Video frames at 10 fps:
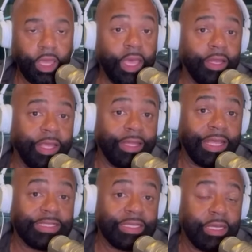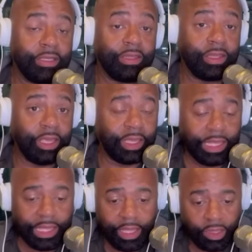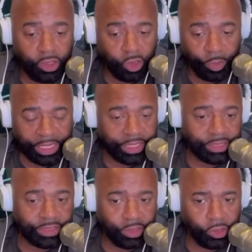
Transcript: Yeah, and that's the other thing, because,